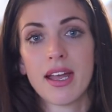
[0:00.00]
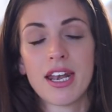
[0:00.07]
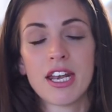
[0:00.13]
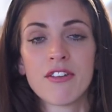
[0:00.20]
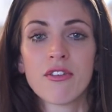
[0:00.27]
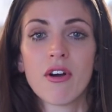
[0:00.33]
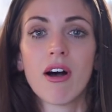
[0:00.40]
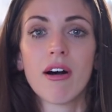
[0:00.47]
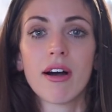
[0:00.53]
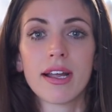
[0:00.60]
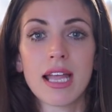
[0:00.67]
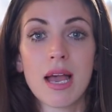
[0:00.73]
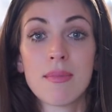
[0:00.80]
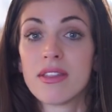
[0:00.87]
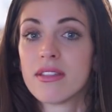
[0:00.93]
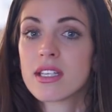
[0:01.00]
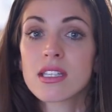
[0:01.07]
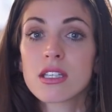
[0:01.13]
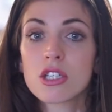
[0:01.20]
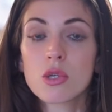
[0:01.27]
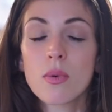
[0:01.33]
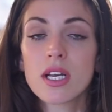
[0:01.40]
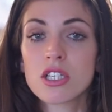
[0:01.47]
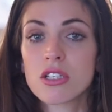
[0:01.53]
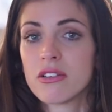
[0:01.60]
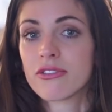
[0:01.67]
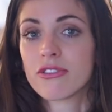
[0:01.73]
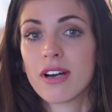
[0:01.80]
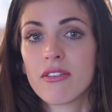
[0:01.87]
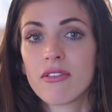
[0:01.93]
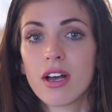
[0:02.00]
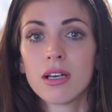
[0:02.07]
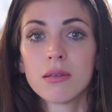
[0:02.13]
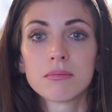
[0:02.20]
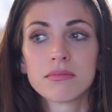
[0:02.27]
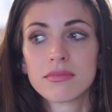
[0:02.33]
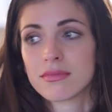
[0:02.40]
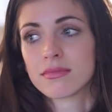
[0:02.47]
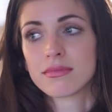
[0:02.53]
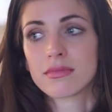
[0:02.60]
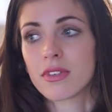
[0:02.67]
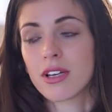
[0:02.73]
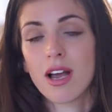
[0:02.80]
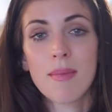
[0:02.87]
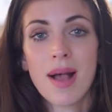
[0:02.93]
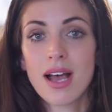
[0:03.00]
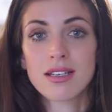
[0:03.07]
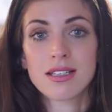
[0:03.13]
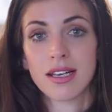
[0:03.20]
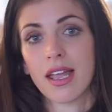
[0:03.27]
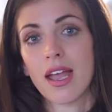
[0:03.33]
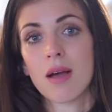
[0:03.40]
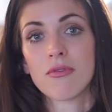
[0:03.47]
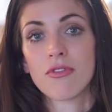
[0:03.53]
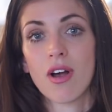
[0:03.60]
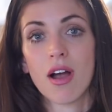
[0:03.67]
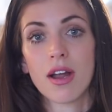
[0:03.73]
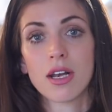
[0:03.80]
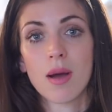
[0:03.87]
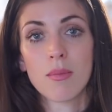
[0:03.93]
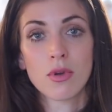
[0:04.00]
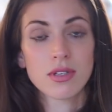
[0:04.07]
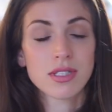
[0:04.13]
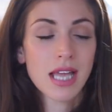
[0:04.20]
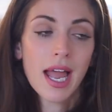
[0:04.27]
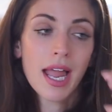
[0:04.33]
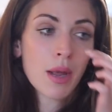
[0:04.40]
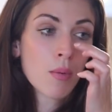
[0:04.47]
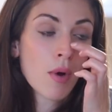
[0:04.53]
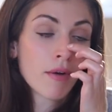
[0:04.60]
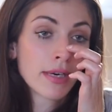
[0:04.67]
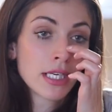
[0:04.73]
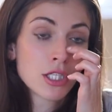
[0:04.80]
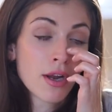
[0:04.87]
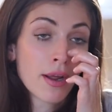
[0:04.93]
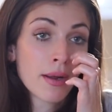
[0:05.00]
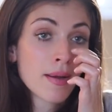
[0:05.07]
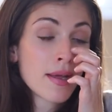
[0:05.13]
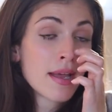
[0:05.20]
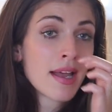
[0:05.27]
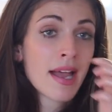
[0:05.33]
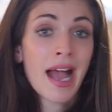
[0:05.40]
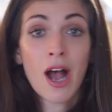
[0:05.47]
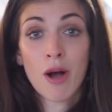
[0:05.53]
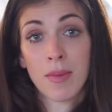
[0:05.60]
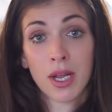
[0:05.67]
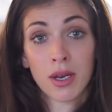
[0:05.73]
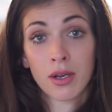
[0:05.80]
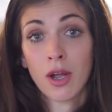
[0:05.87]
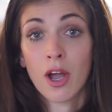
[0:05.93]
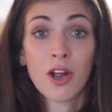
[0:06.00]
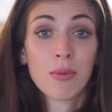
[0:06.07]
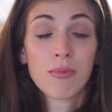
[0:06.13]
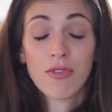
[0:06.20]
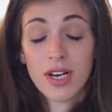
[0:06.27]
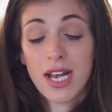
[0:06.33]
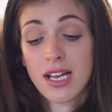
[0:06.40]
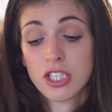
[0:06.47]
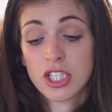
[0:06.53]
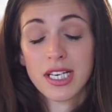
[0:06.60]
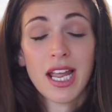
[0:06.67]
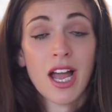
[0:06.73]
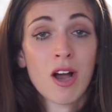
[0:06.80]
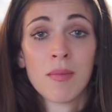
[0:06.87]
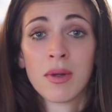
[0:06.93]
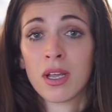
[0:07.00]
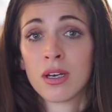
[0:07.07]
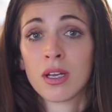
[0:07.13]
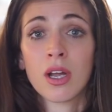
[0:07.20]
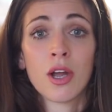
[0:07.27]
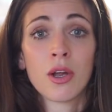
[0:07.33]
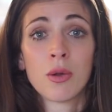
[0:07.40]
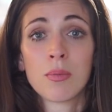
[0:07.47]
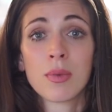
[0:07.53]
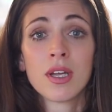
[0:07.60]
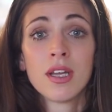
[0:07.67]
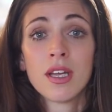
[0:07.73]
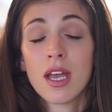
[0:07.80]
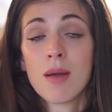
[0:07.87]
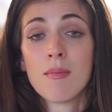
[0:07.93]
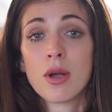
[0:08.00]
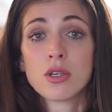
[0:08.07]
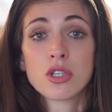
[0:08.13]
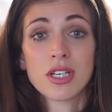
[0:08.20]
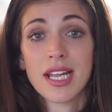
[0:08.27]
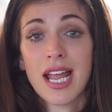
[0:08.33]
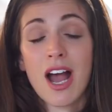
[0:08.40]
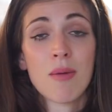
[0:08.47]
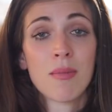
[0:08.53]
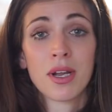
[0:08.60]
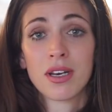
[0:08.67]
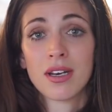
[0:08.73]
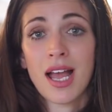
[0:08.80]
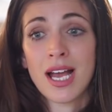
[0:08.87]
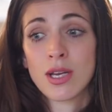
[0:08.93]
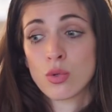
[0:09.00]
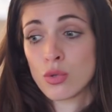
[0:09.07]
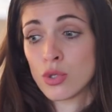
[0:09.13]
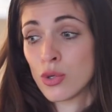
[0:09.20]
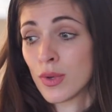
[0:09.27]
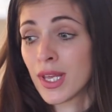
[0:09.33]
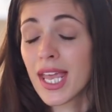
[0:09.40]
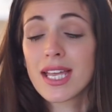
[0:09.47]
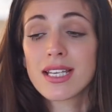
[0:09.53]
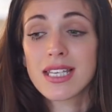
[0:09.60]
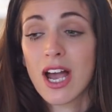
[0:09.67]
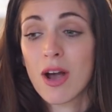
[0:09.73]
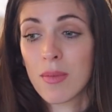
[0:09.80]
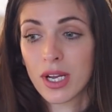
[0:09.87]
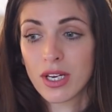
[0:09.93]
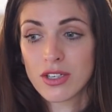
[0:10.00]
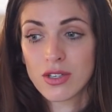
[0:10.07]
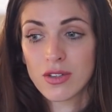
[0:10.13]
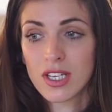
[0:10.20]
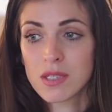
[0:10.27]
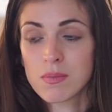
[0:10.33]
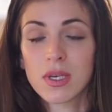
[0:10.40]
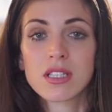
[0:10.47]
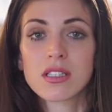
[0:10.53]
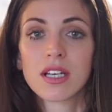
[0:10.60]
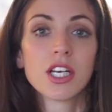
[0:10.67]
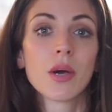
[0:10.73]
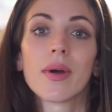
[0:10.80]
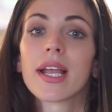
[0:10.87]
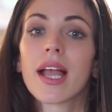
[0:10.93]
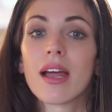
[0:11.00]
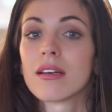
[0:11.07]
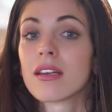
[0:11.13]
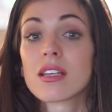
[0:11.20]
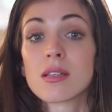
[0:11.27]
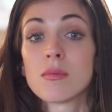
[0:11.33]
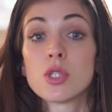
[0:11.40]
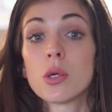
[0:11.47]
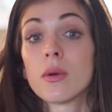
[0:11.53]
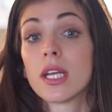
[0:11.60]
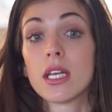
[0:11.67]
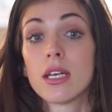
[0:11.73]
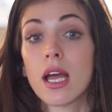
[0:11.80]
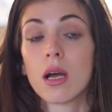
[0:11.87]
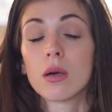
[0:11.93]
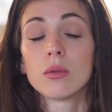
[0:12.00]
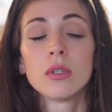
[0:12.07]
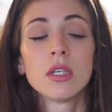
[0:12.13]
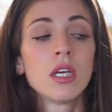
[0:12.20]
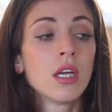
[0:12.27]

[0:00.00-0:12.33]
And if I am in this situation forever, I'm handling it, I'm fine. I'm not sat here worried, you know, how am I going to cope financially? How am I going to cope emotionally? How am I going to handle 2 kids? How am I going to do this? Because I know I can, because I'm doing it now.